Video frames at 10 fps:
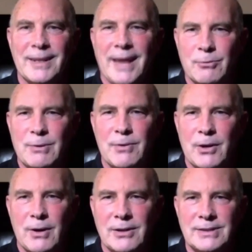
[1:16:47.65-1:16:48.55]
as we
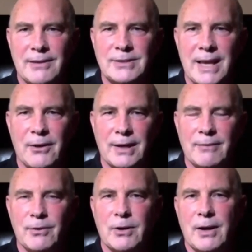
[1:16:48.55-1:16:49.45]
figure ourselves out
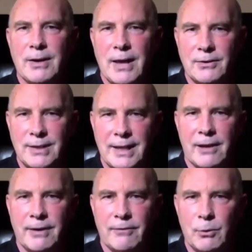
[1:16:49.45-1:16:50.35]
and figure out how to take
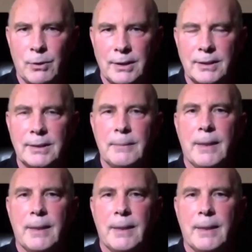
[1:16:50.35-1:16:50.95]
care of everyone